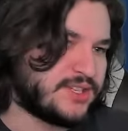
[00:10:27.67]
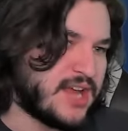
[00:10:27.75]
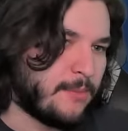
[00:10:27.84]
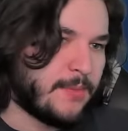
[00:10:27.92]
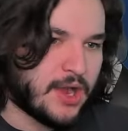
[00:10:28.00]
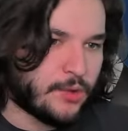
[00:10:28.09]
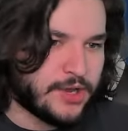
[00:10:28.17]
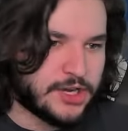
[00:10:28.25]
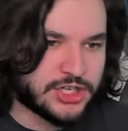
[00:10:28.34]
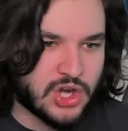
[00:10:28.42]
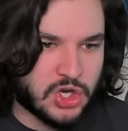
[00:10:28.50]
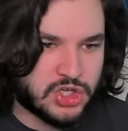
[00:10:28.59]
Now, my Arena
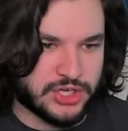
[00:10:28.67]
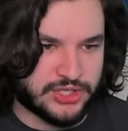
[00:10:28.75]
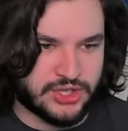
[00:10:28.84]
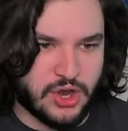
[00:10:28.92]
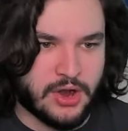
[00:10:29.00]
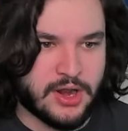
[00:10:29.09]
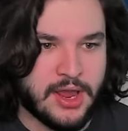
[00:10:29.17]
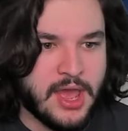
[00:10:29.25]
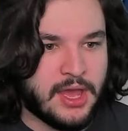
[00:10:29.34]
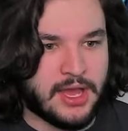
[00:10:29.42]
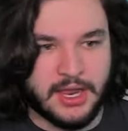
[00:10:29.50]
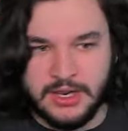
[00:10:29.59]
shard just started
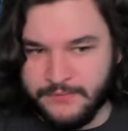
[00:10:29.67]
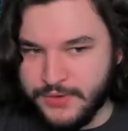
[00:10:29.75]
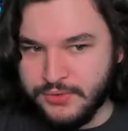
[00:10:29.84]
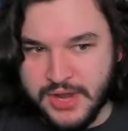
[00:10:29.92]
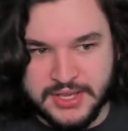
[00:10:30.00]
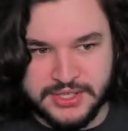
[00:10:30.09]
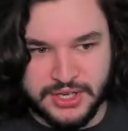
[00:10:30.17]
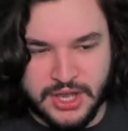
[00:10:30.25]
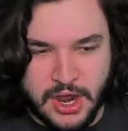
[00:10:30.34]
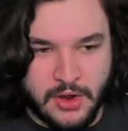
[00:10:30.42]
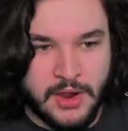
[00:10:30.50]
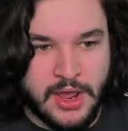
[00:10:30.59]
a few days
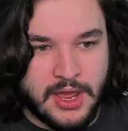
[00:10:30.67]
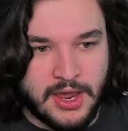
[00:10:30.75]
ago.